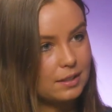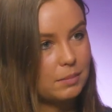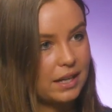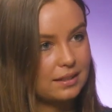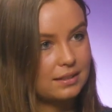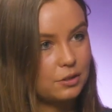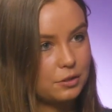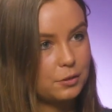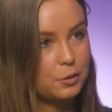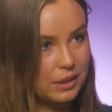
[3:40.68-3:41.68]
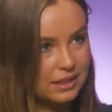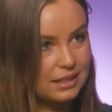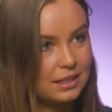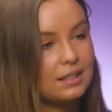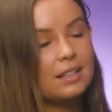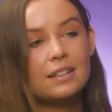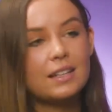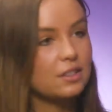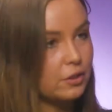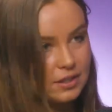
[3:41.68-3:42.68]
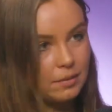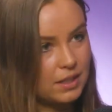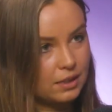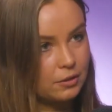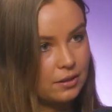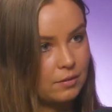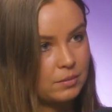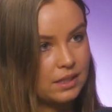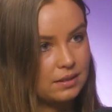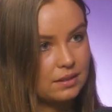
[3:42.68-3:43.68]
it back to 20. That's not something your government is